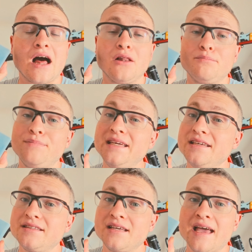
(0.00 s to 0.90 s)

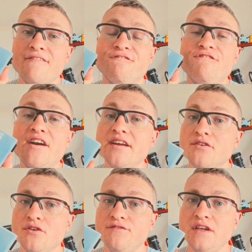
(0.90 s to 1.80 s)
albeit very
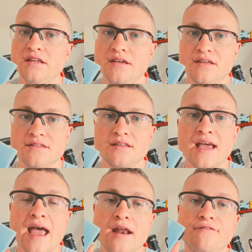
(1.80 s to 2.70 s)
convenient
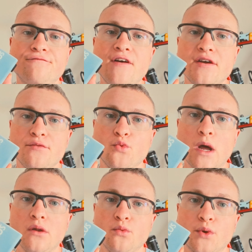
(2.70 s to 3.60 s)
and very
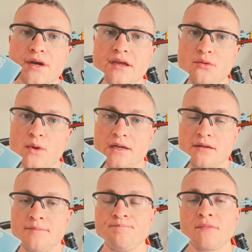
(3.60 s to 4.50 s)
well working one.
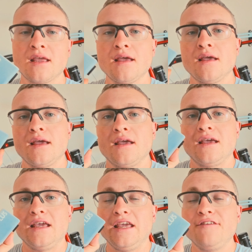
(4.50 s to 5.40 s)

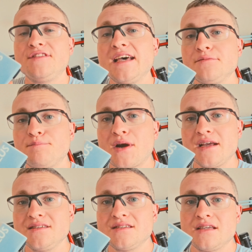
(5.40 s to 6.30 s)
If that
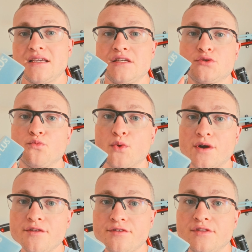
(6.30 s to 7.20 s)
price is
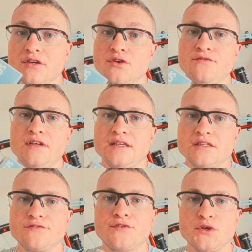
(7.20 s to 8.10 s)
worth the
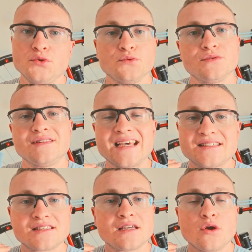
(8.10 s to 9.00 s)
convenience for you,
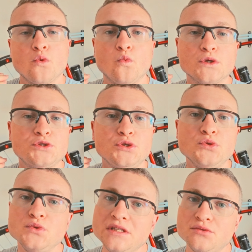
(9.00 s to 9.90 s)
that's what
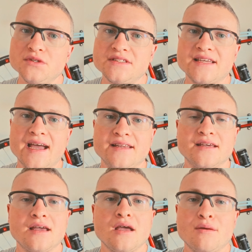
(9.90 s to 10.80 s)
you need to decide.
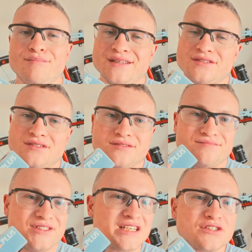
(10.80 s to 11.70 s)
But
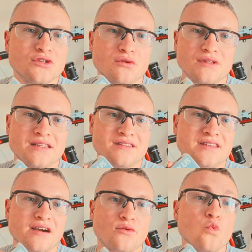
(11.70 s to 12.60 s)
just know that
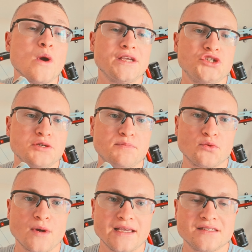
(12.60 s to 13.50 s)
there are way cheaper
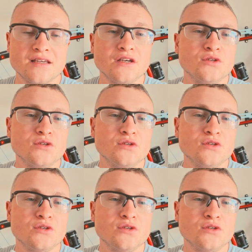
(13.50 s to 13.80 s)
ways